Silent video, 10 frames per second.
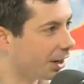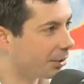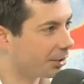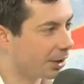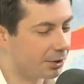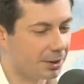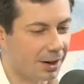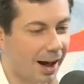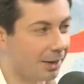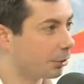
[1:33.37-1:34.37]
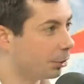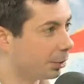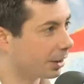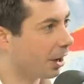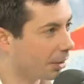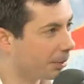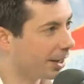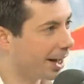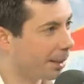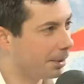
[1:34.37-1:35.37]
You know, I was I was in high school when
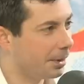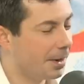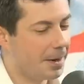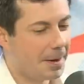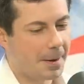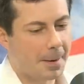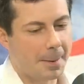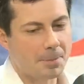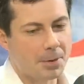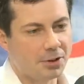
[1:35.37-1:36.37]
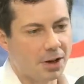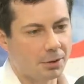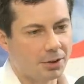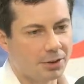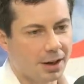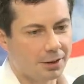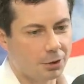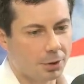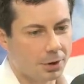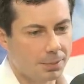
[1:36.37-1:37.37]
Columbine happened, um, the generation that
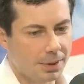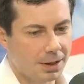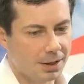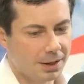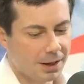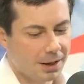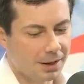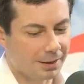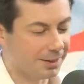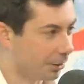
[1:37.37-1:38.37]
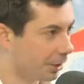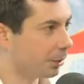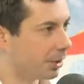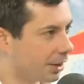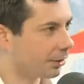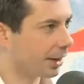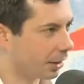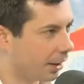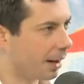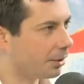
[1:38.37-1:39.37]
is going to be uh, dealing with things
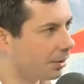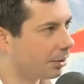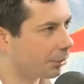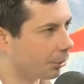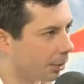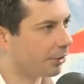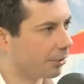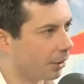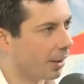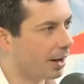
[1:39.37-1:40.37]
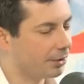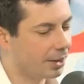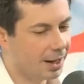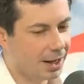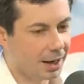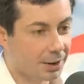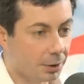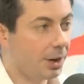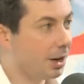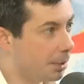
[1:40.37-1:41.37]
like climate change for the rest of our lives. And I
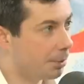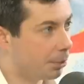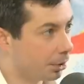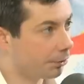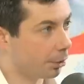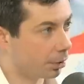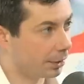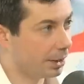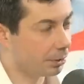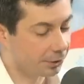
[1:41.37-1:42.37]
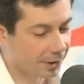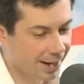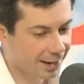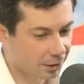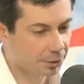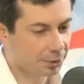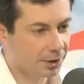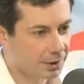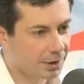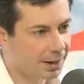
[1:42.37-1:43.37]
think we need to be putting forward leaders, and that includes
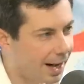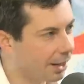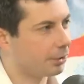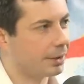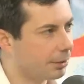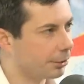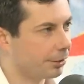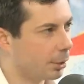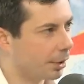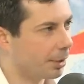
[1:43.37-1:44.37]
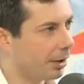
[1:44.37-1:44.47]
at the highest levels of U.S.